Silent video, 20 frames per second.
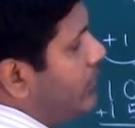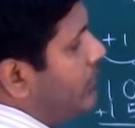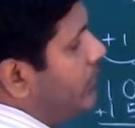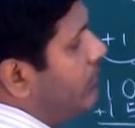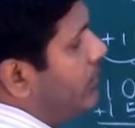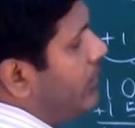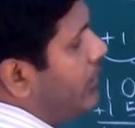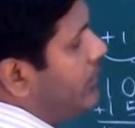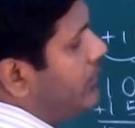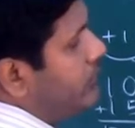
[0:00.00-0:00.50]

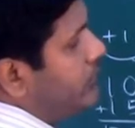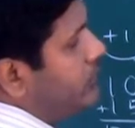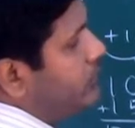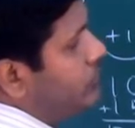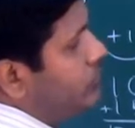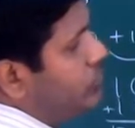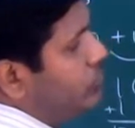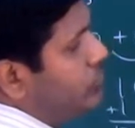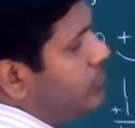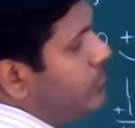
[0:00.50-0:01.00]
Minus
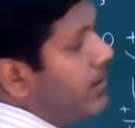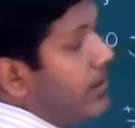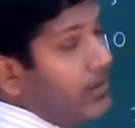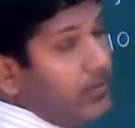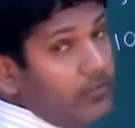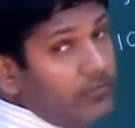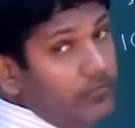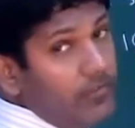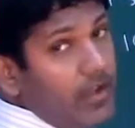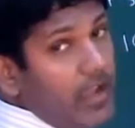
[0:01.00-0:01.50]
2
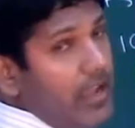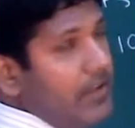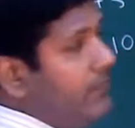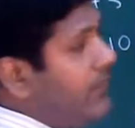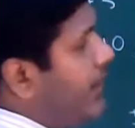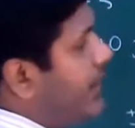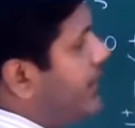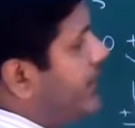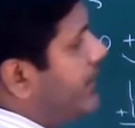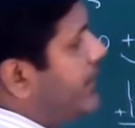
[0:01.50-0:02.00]
minus 5.
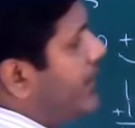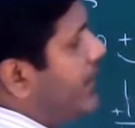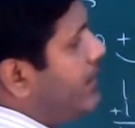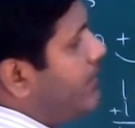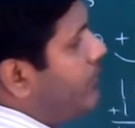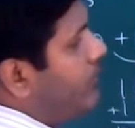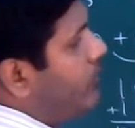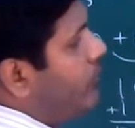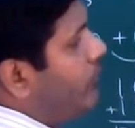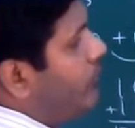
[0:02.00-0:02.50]
I
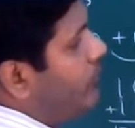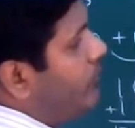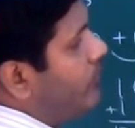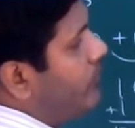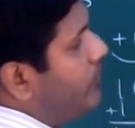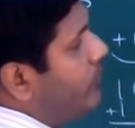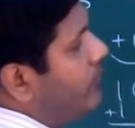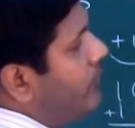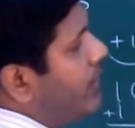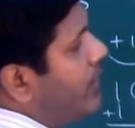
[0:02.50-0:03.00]
can't borrow
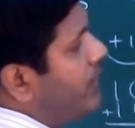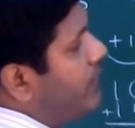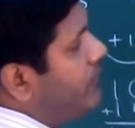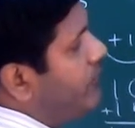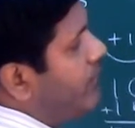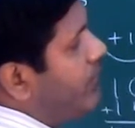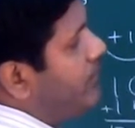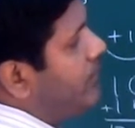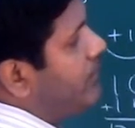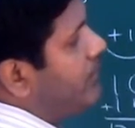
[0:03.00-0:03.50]
from 5.
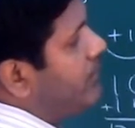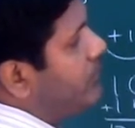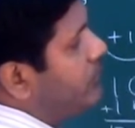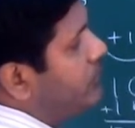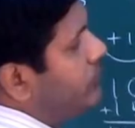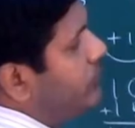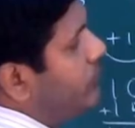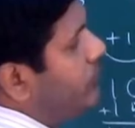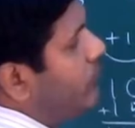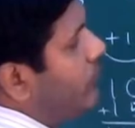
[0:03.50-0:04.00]
5 becomes
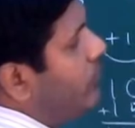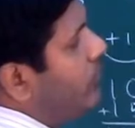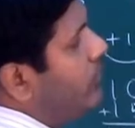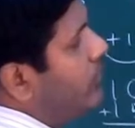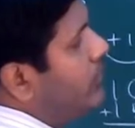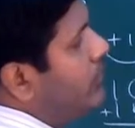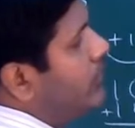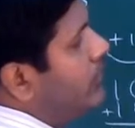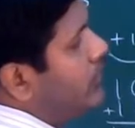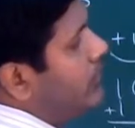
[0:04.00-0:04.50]

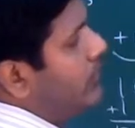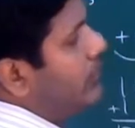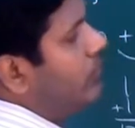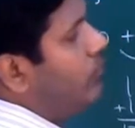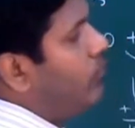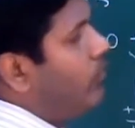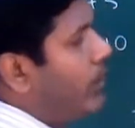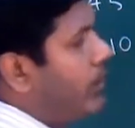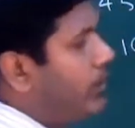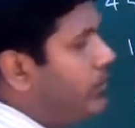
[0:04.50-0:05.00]
4.
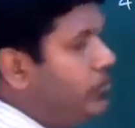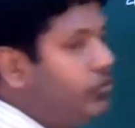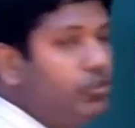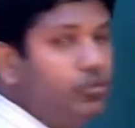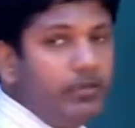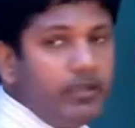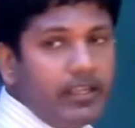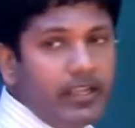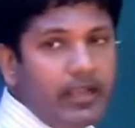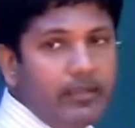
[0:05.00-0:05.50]
2
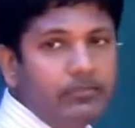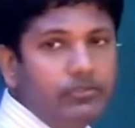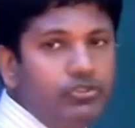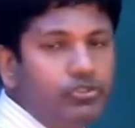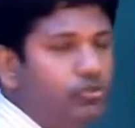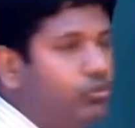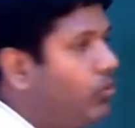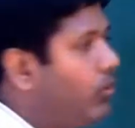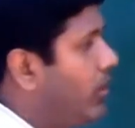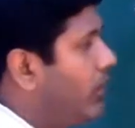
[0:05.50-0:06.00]
becomes
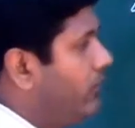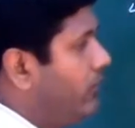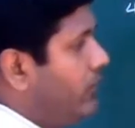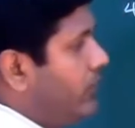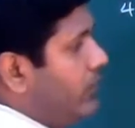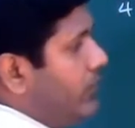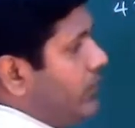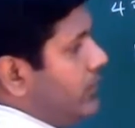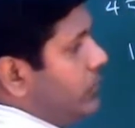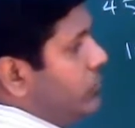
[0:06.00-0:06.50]

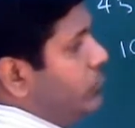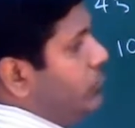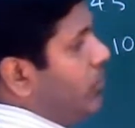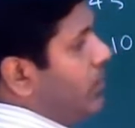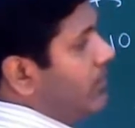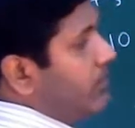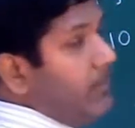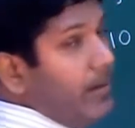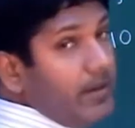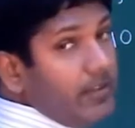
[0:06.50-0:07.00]
12.
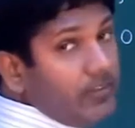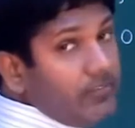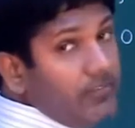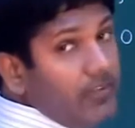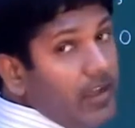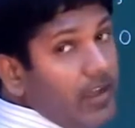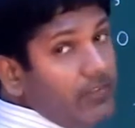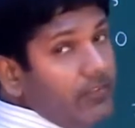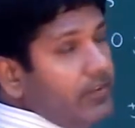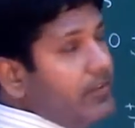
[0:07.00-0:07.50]
12 minus
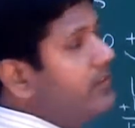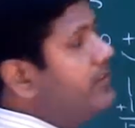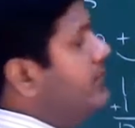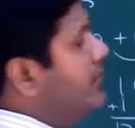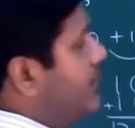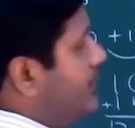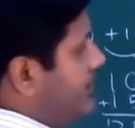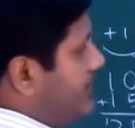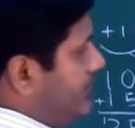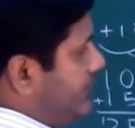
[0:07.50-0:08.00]
5 is
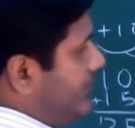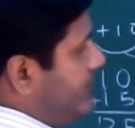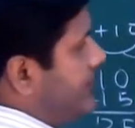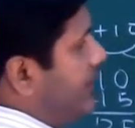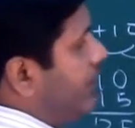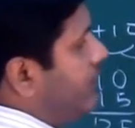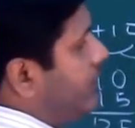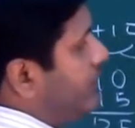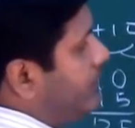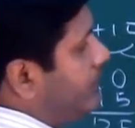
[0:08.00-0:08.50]
7.